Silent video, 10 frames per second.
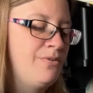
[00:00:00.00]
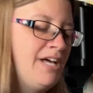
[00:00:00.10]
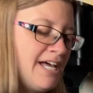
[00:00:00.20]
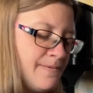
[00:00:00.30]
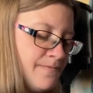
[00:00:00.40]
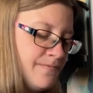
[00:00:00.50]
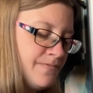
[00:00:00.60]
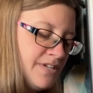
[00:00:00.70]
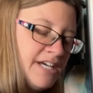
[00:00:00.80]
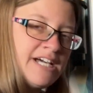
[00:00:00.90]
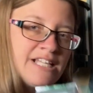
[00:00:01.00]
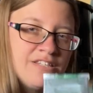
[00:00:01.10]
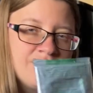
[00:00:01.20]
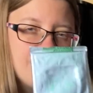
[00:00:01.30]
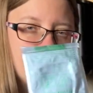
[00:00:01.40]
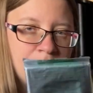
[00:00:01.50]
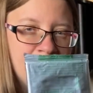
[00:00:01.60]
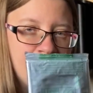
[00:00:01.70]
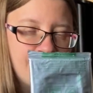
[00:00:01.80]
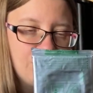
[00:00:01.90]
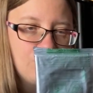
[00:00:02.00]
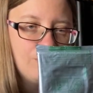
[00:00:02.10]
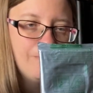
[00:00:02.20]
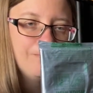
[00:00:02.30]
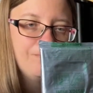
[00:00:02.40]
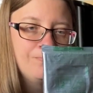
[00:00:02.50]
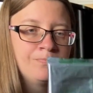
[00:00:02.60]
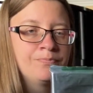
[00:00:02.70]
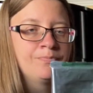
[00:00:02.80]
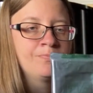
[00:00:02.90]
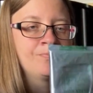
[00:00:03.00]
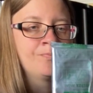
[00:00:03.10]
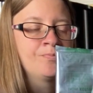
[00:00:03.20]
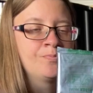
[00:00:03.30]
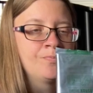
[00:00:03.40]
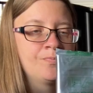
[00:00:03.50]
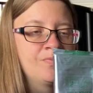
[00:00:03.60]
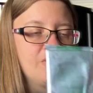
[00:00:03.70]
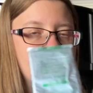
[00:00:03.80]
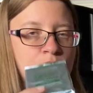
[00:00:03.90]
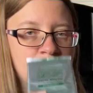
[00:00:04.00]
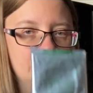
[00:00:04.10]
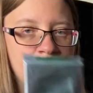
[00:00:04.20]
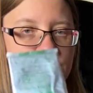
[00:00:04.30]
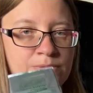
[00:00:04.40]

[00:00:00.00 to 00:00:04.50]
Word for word: have instant mini film for Summer's